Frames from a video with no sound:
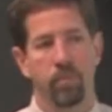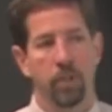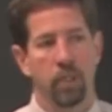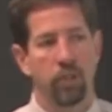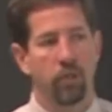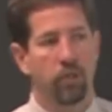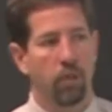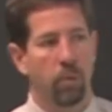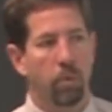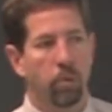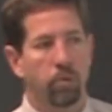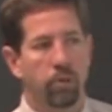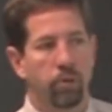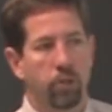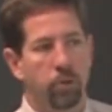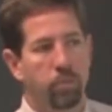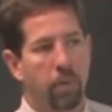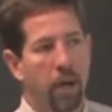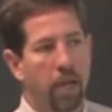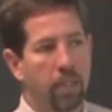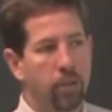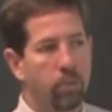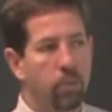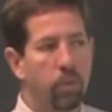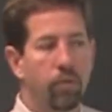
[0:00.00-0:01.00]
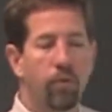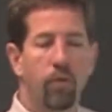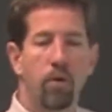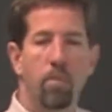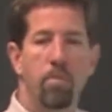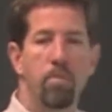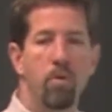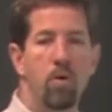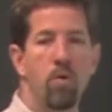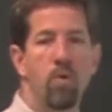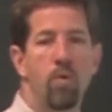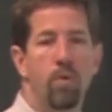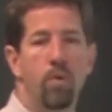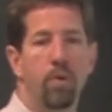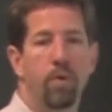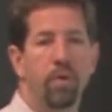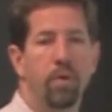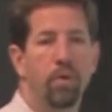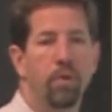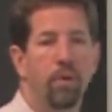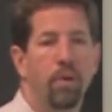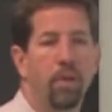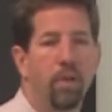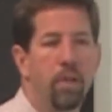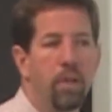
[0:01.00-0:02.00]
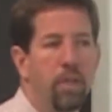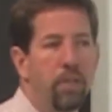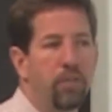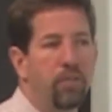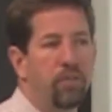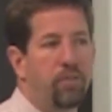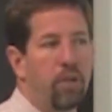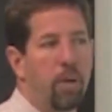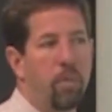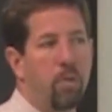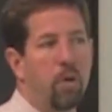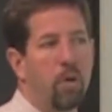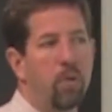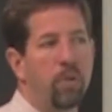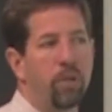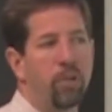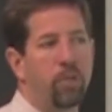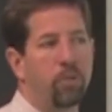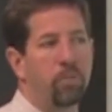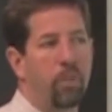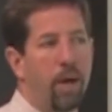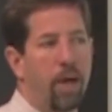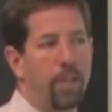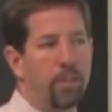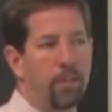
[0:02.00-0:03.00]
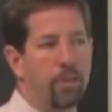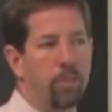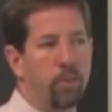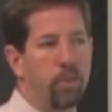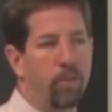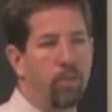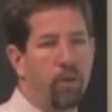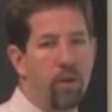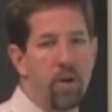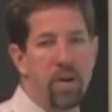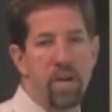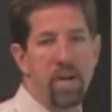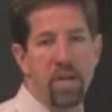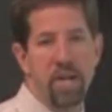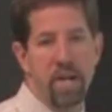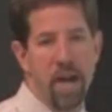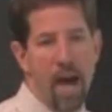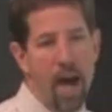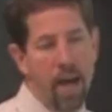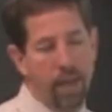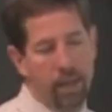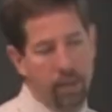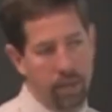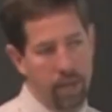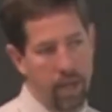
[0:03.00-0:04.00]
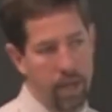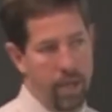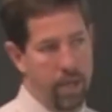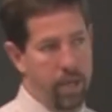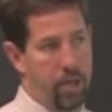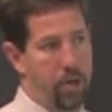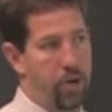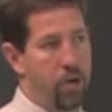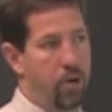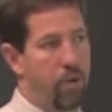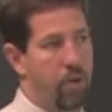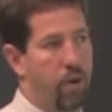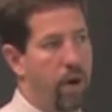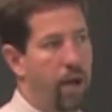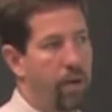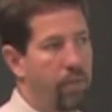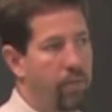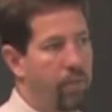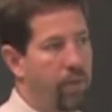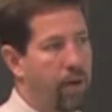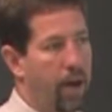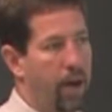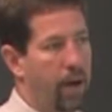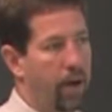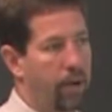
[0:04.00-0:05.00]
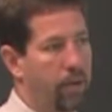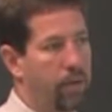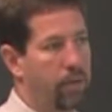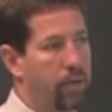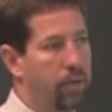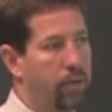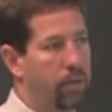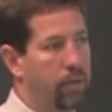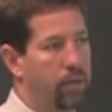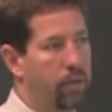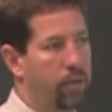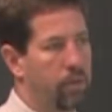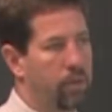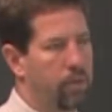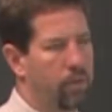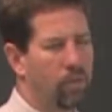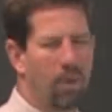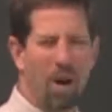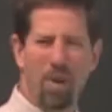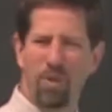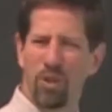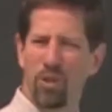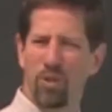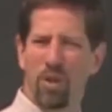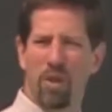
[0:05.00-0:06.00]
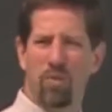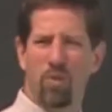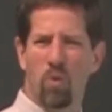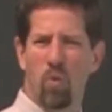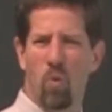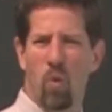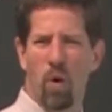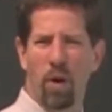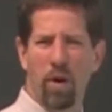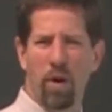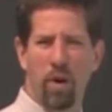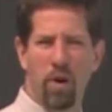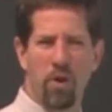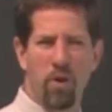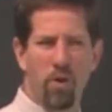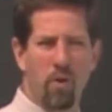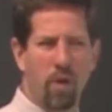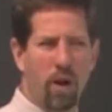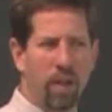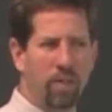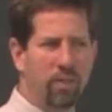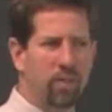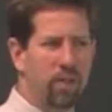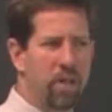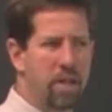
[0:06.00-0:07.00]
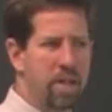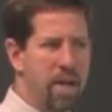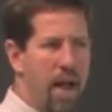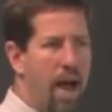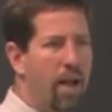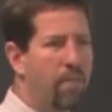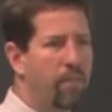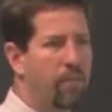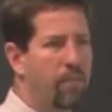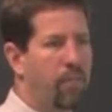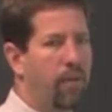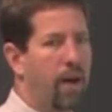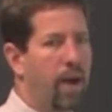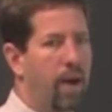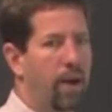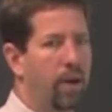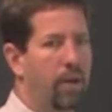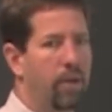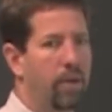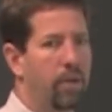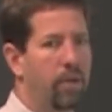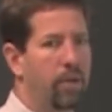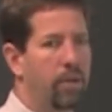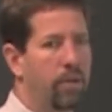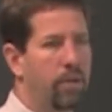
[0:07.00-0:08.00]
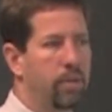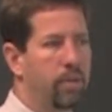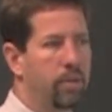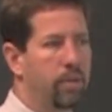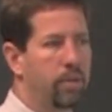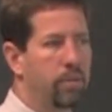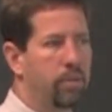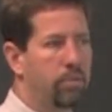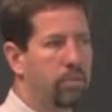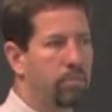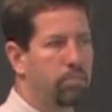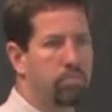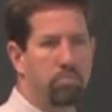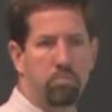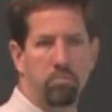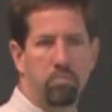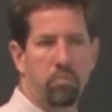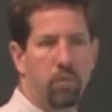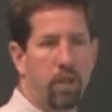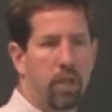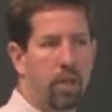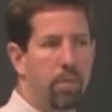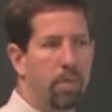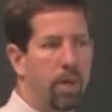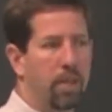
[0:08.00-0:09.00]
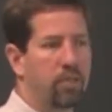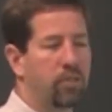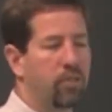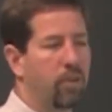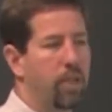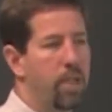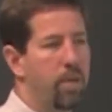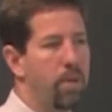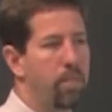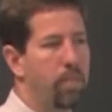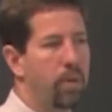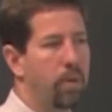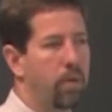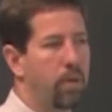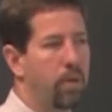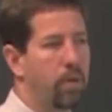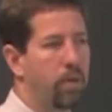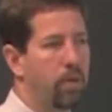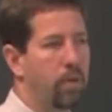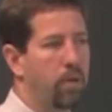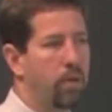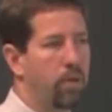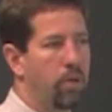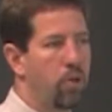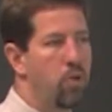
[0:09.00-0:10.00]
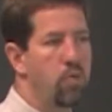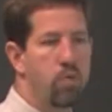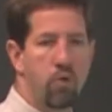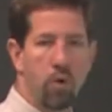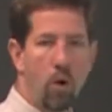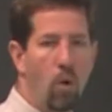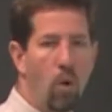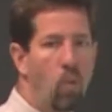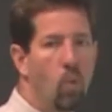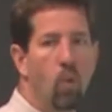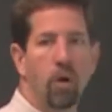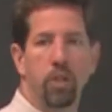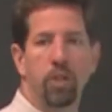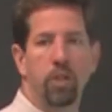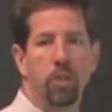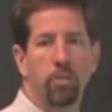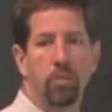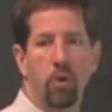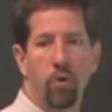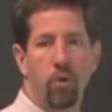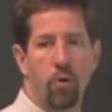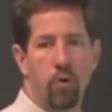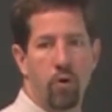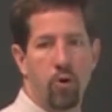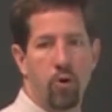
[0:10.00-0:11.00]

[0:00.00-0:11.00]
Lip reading: Some are responsible for mood. Some are responsible for not letting a neuron fire. Why would you ever want a neuron to not fire? Think about sleep. You don't want your motor